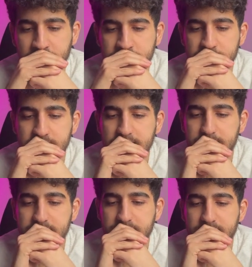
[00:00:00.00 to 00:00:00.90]
Choose
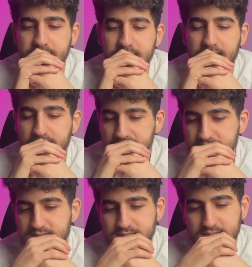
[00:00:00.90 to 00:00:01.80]
elements from,
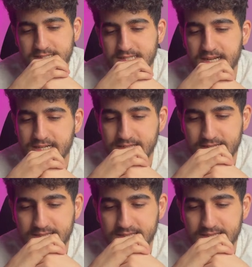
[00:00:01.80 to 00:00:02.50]
yes, exactly.